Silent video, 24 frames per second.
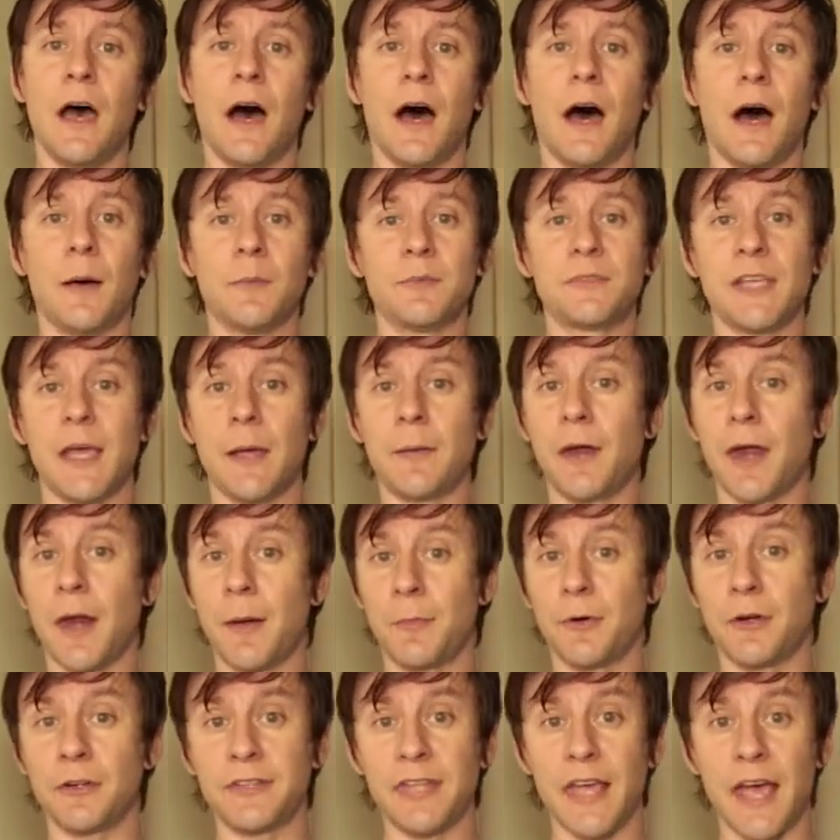Some
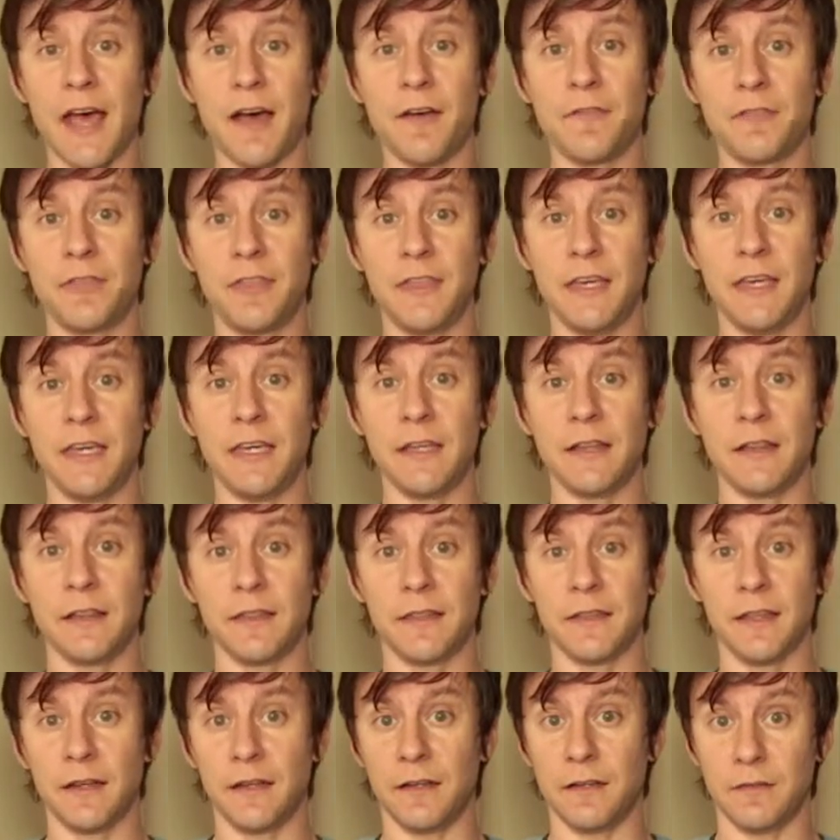cameras have
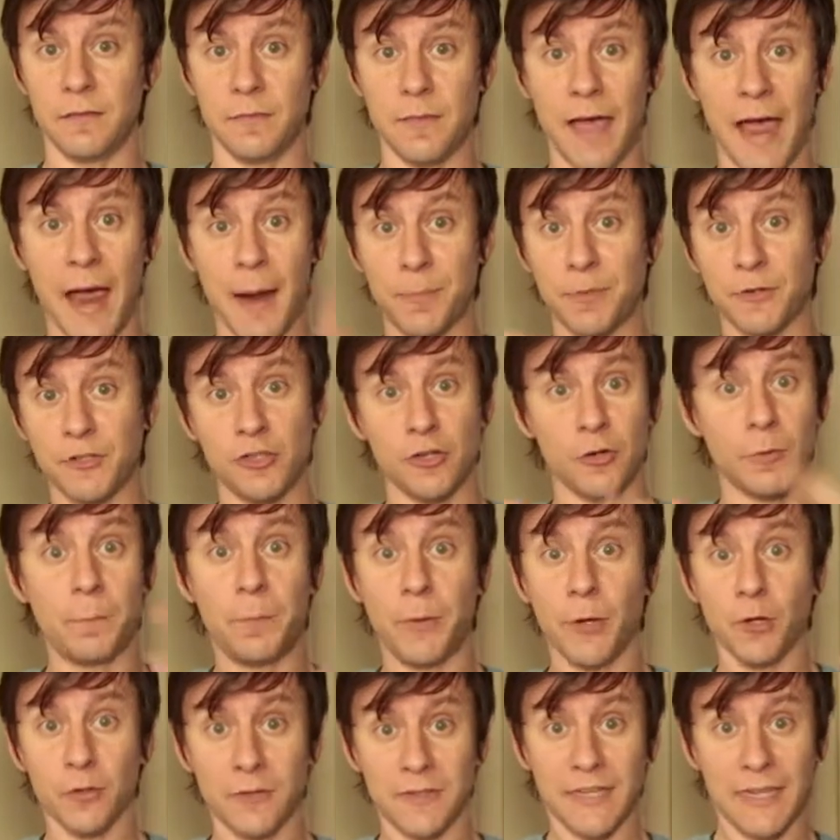the aperture
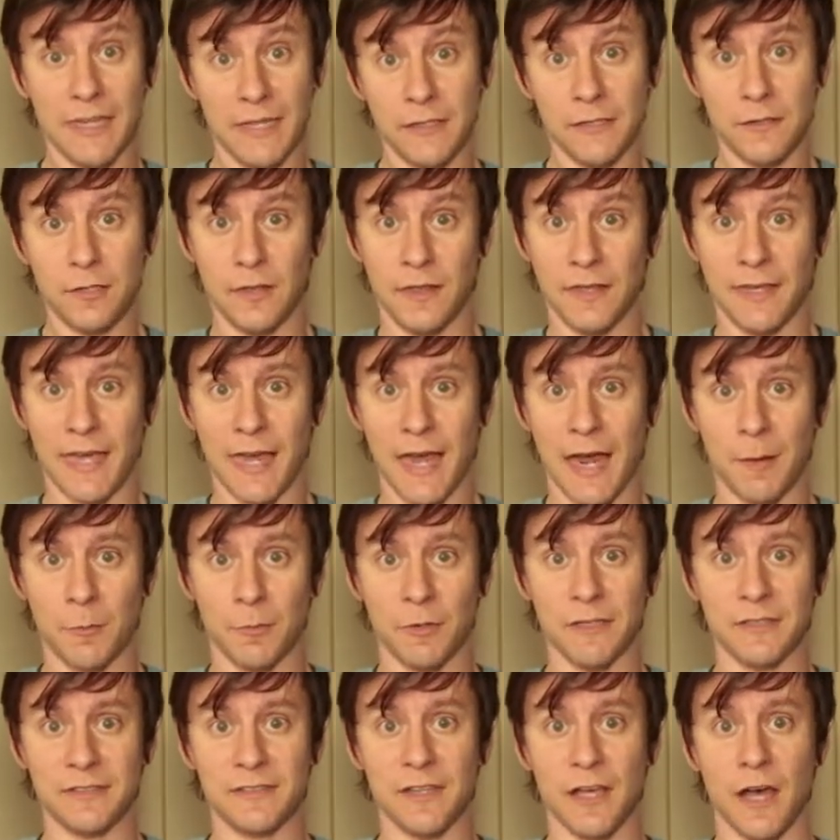built into the
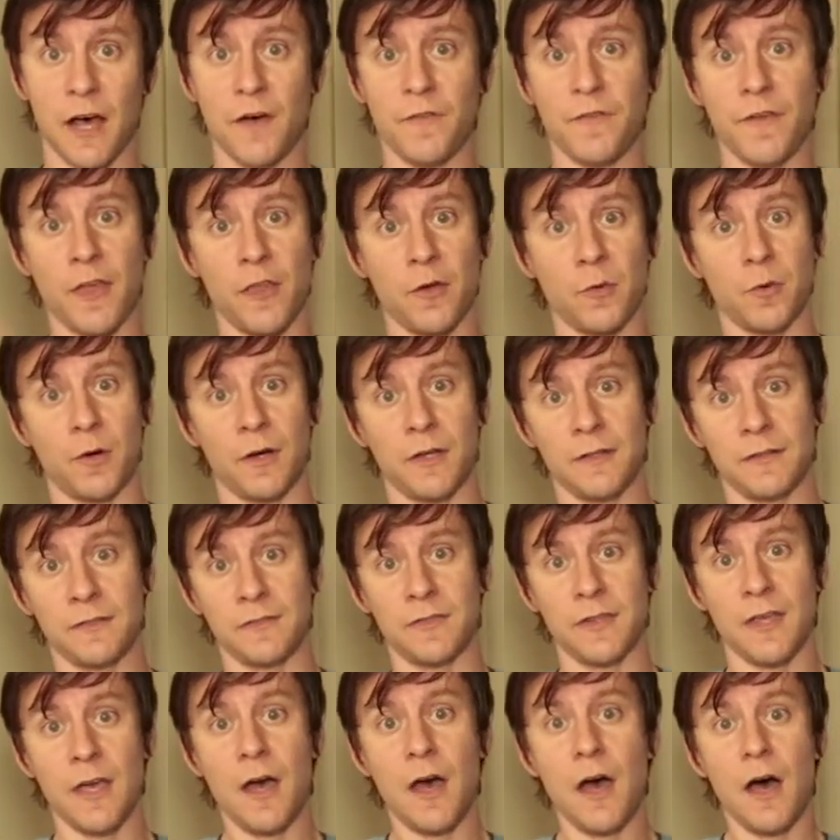camera itself. Other
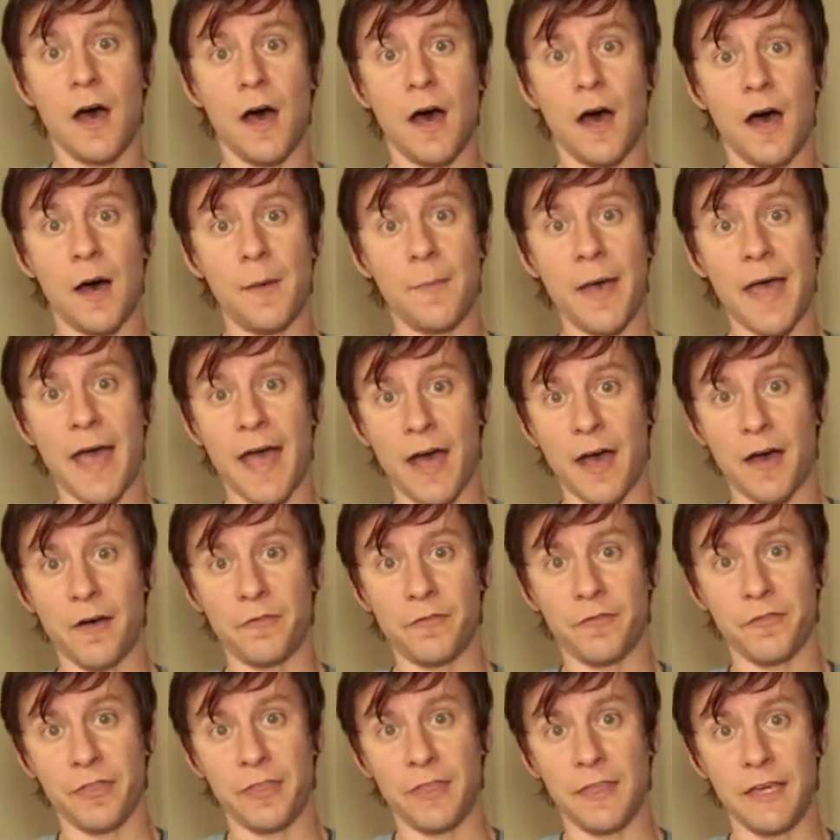ones
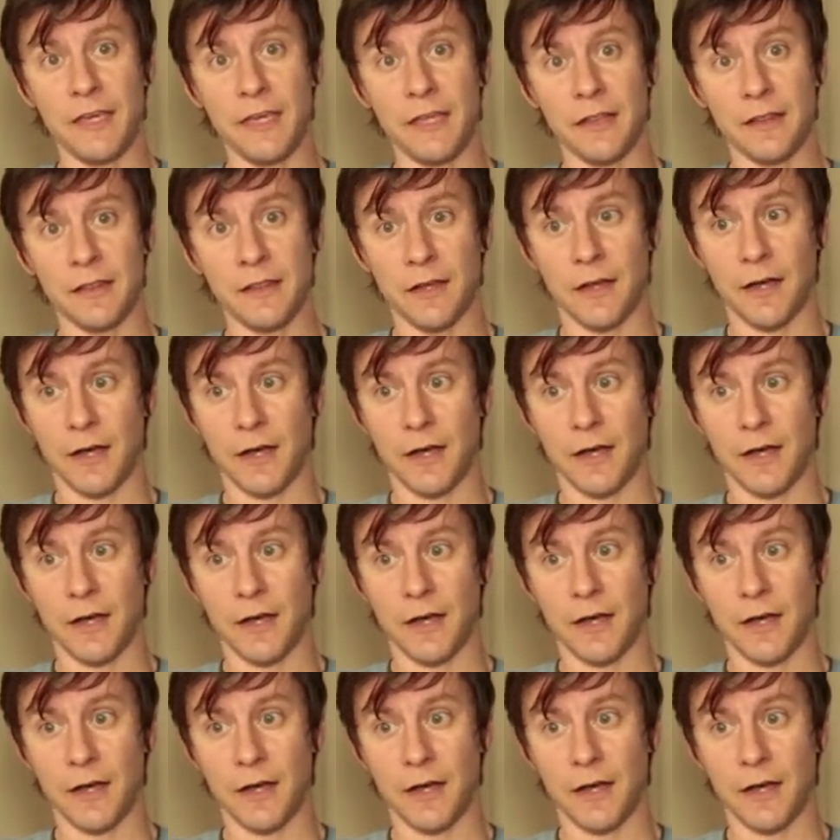have the